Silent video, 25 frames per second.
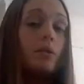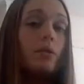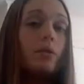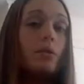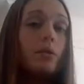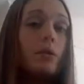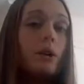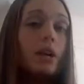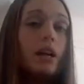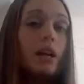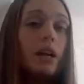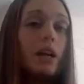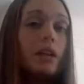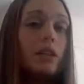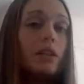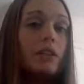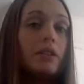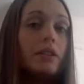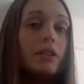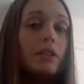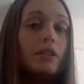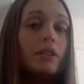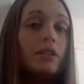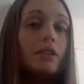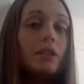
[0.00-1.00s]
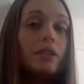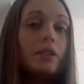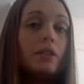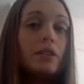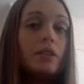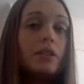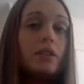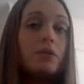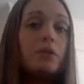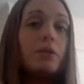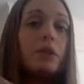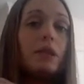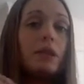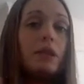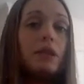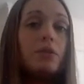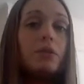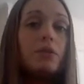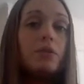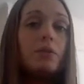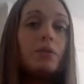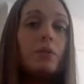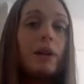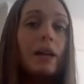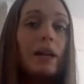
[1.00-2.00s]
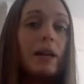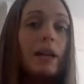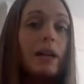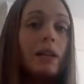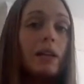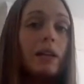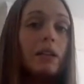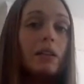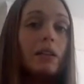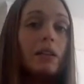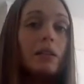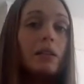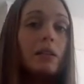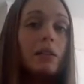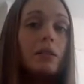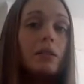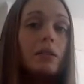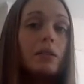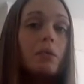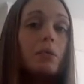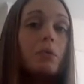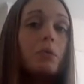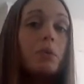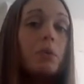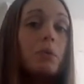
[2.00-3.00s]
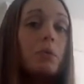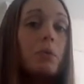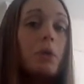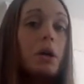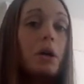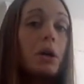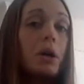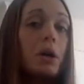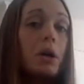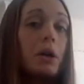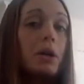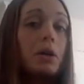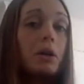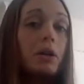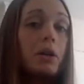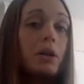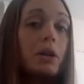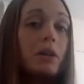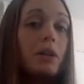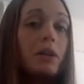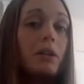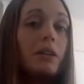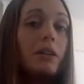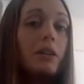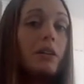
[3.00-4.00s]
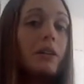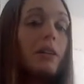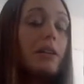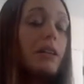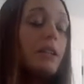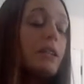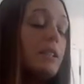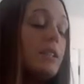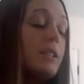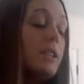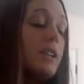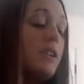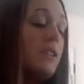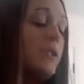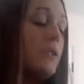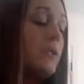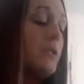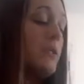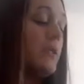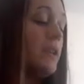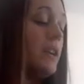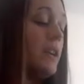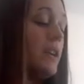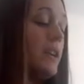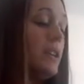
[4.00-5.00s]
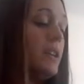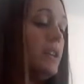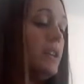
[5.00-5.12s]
what colors you need to make with what color. So,